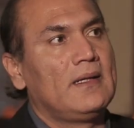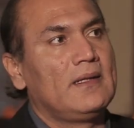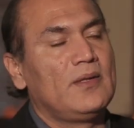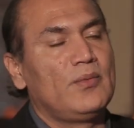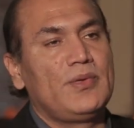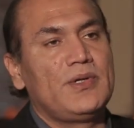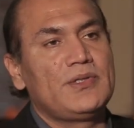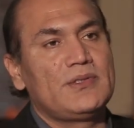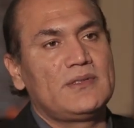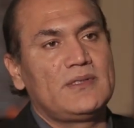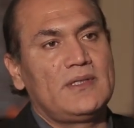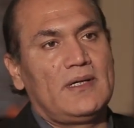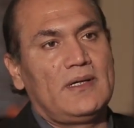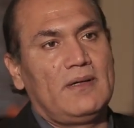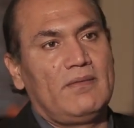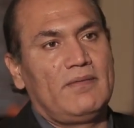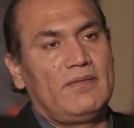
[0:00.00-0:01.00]
the patients
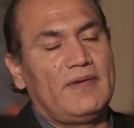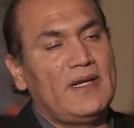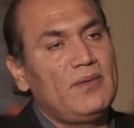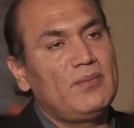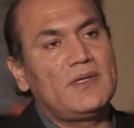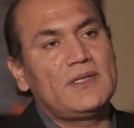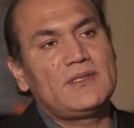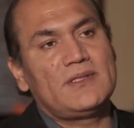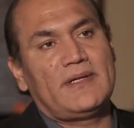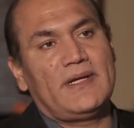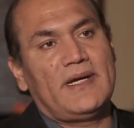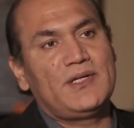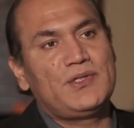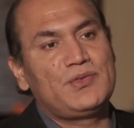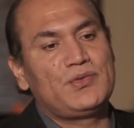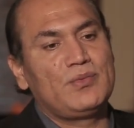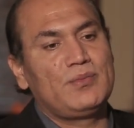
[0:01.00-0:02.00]
are very much
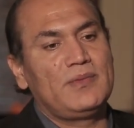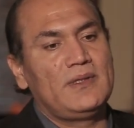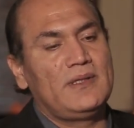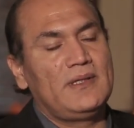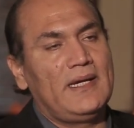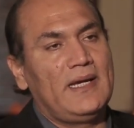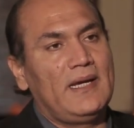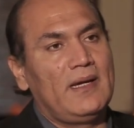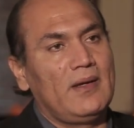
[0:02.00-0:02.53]
attached to me.